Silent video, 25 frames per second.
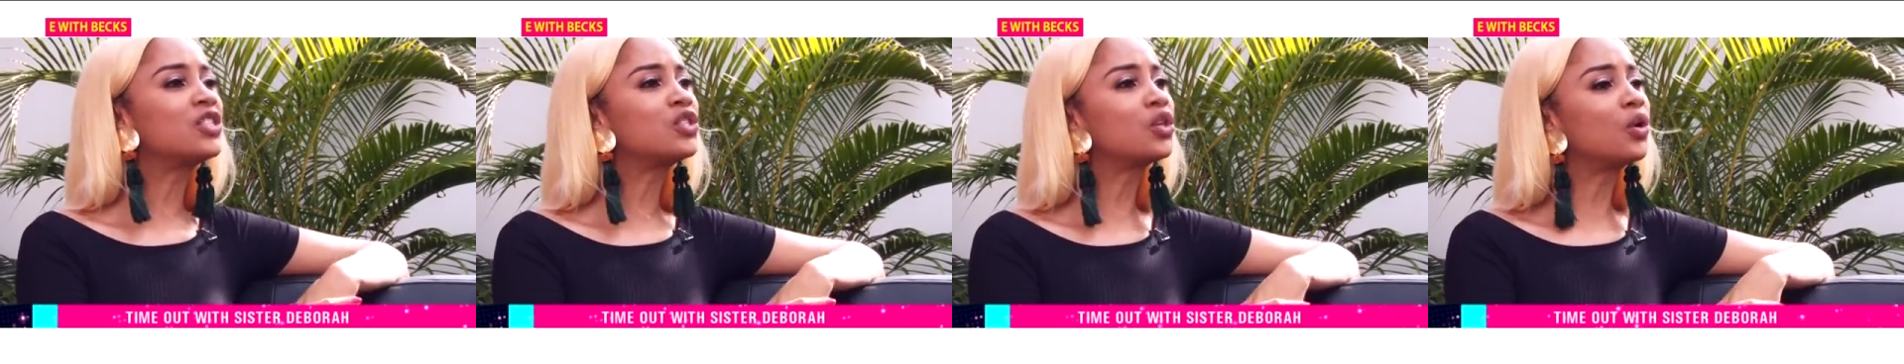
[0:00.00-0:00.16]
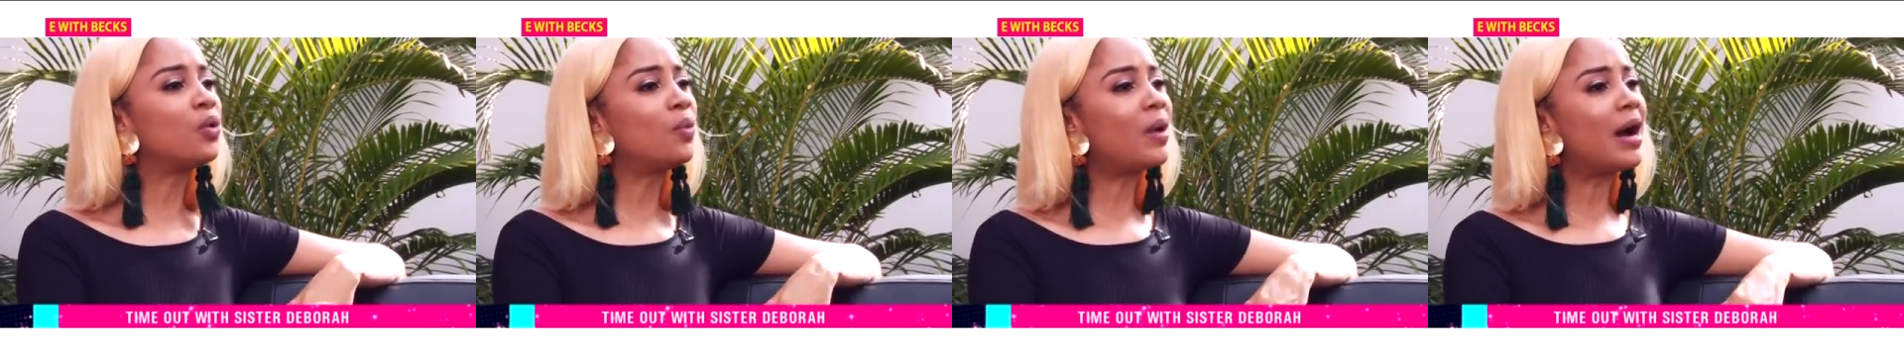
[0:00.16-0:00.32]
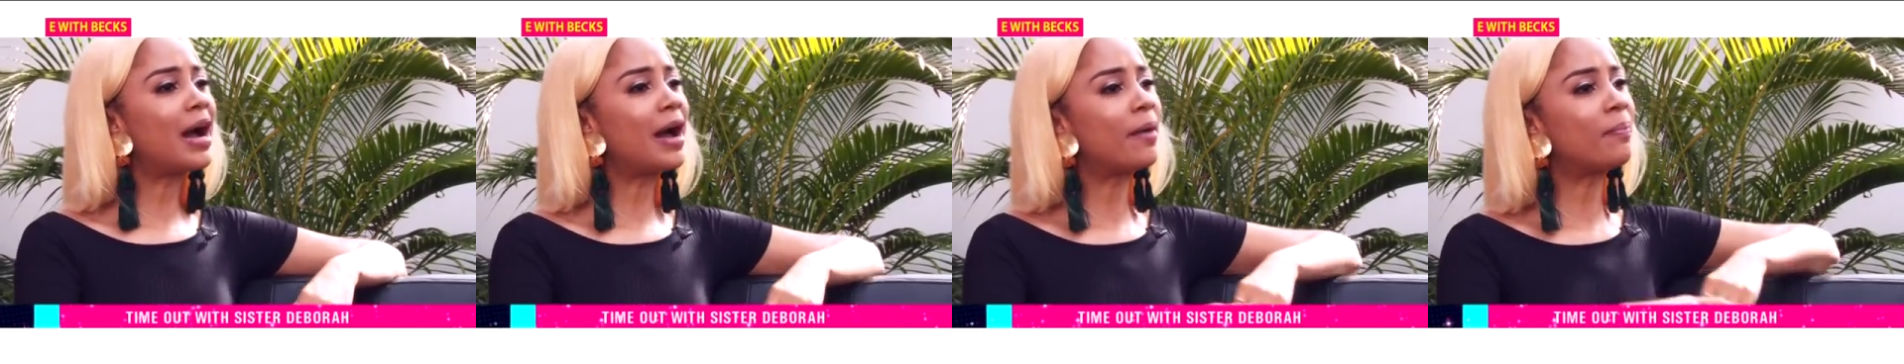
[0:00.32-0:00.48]

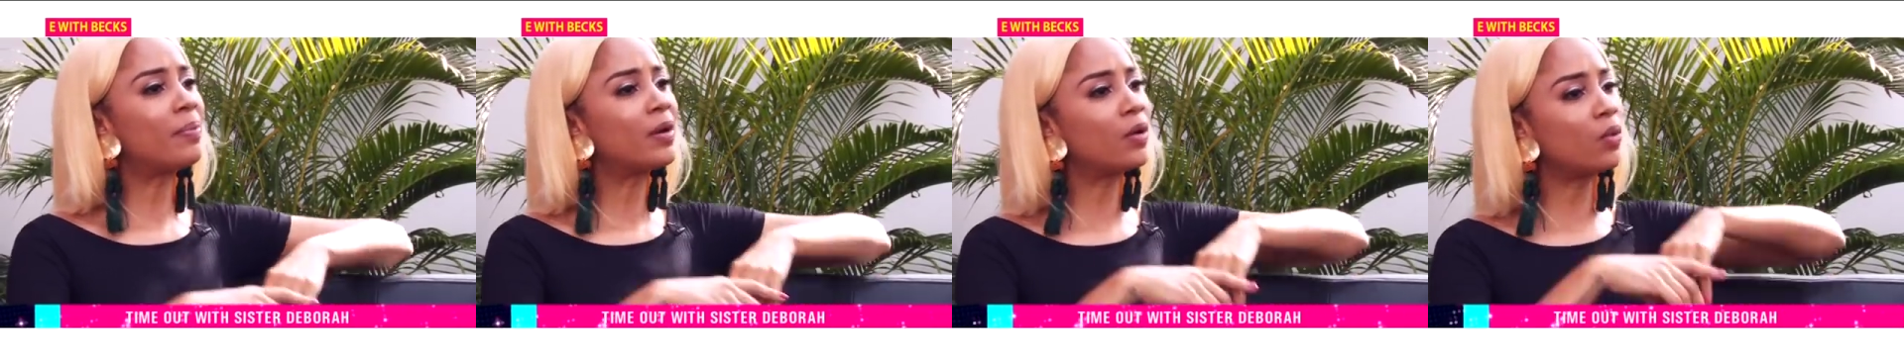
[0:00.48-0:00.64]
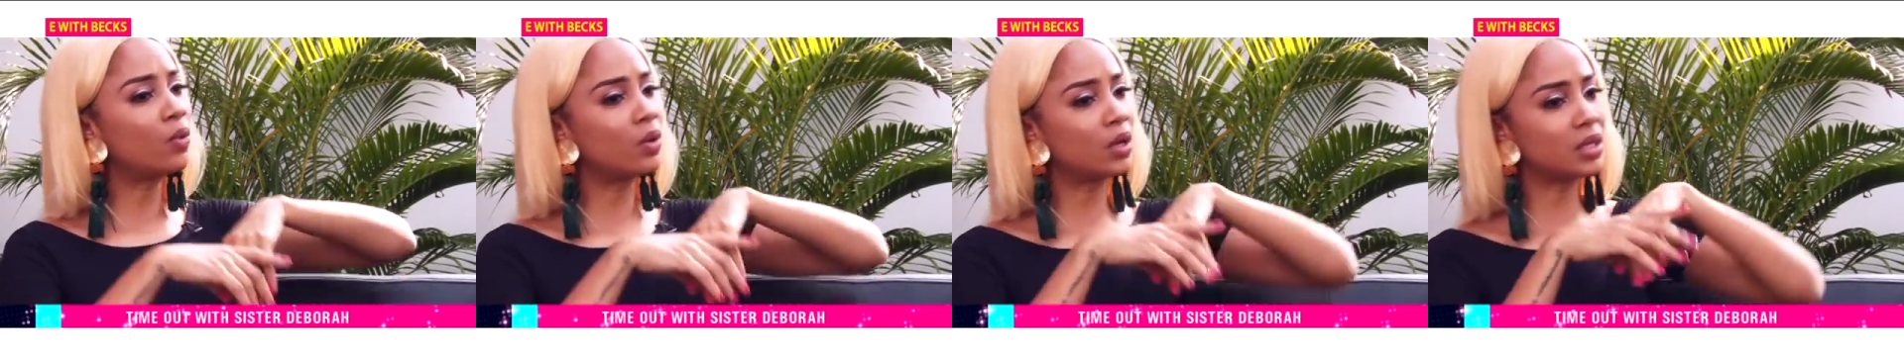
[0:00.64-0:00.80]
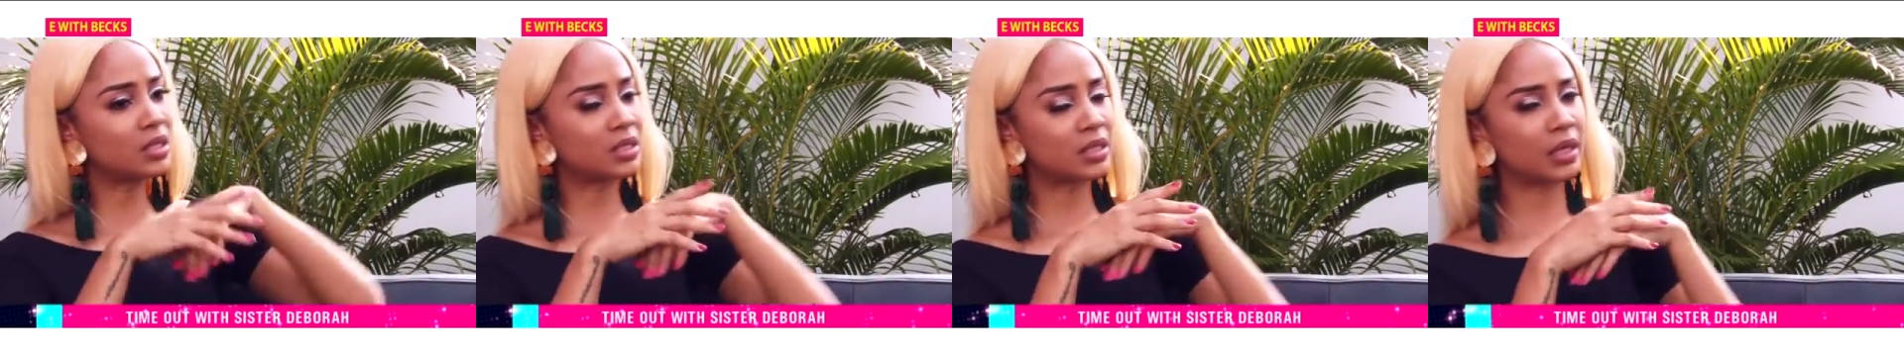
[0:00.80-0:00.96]
So what
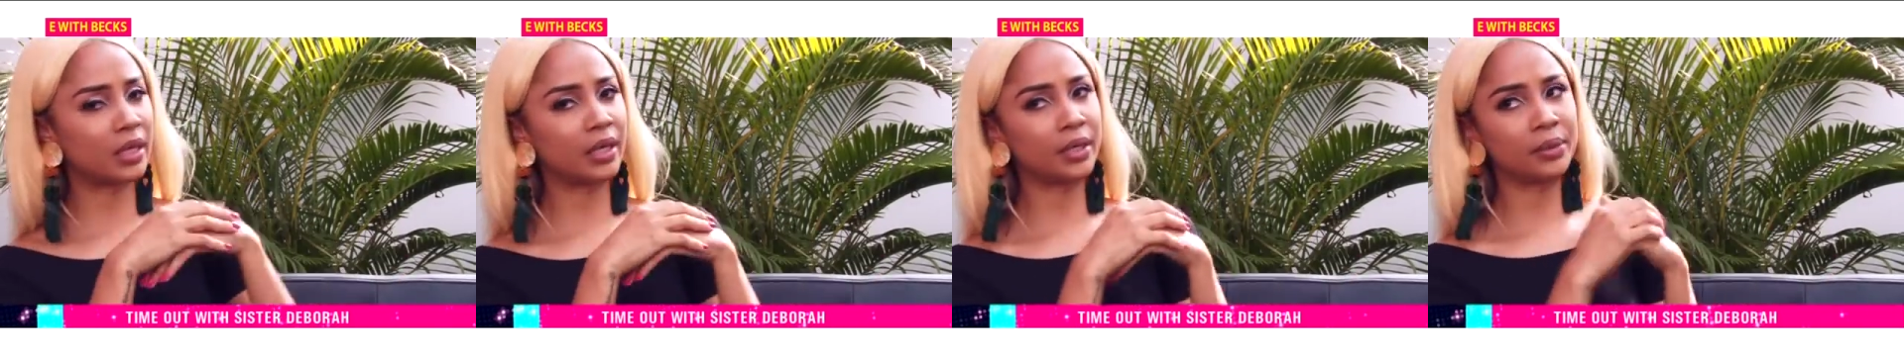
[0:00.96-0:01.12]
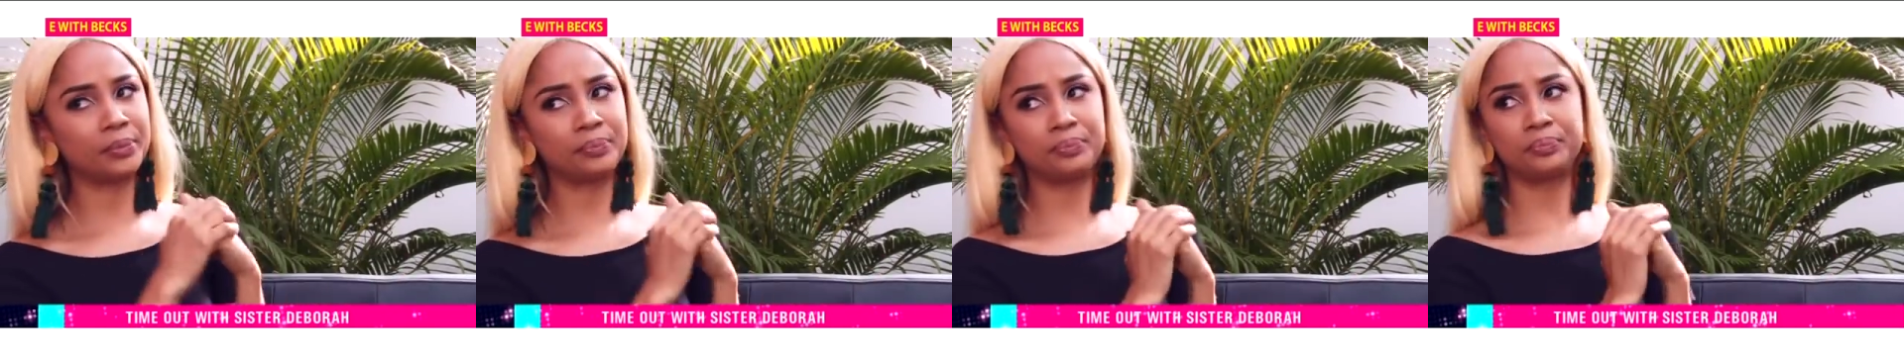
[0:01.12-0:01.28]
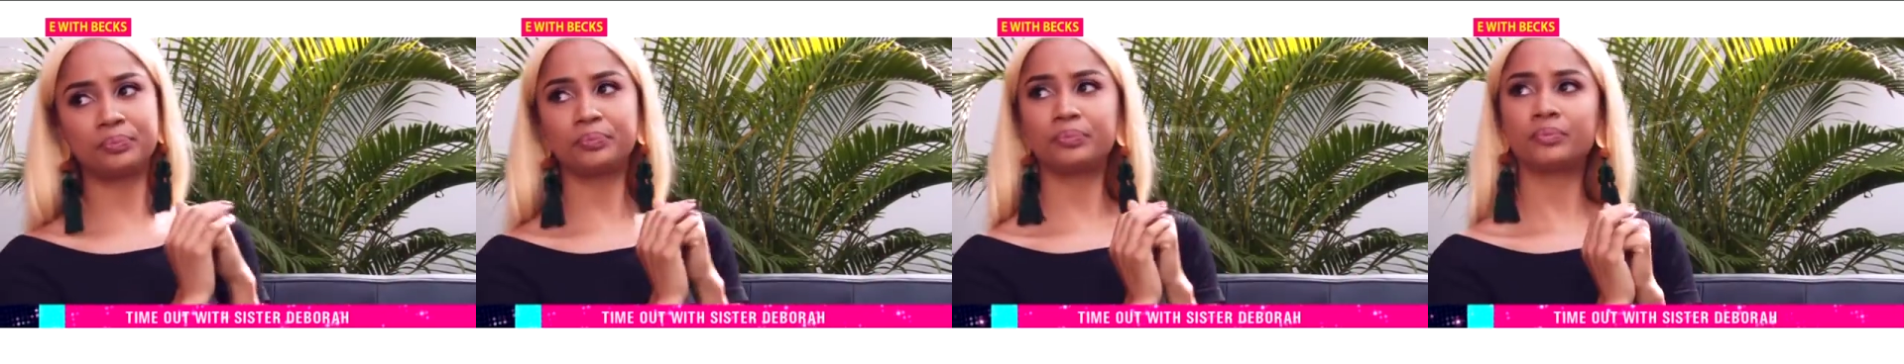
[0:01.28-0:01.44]
happened was, um,